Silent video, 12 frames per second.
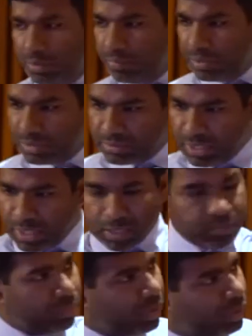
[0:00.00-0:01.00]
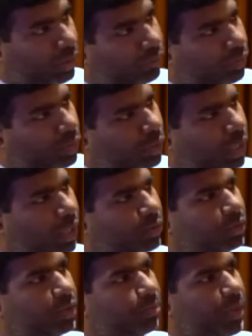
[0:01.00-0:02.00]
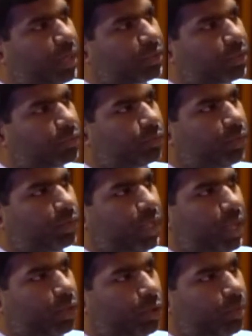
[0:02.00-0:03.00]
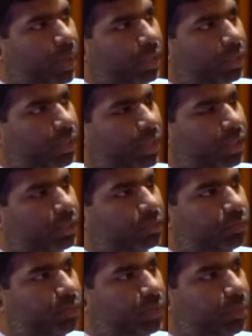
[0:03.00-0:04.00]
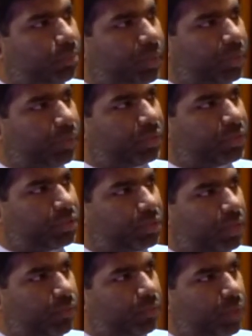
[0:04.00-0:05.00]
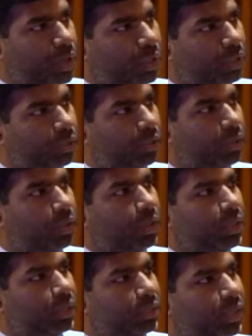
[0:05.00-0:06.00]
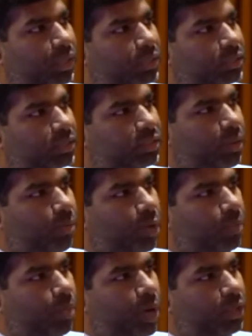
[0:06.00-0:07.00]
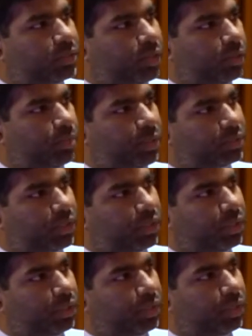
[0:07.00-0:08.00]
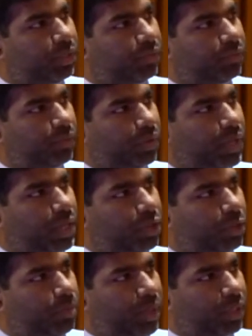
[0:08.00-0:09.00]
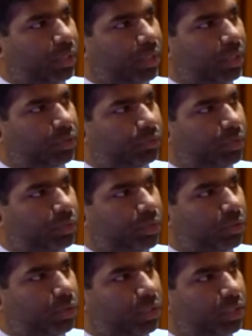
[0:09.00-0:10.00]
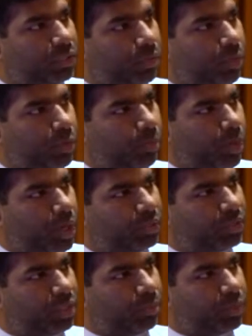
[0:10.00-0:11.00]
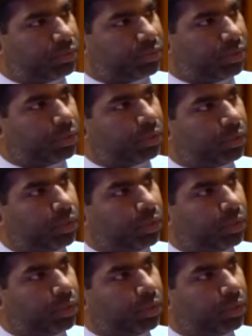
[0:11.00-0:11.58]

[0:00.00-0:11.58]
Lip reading: for the slide, but if you look at the patients with acute pancreatitis with a previous history of chronic, the risk is about 0.7%. If acute pancreatitis without, it is about 0.3%.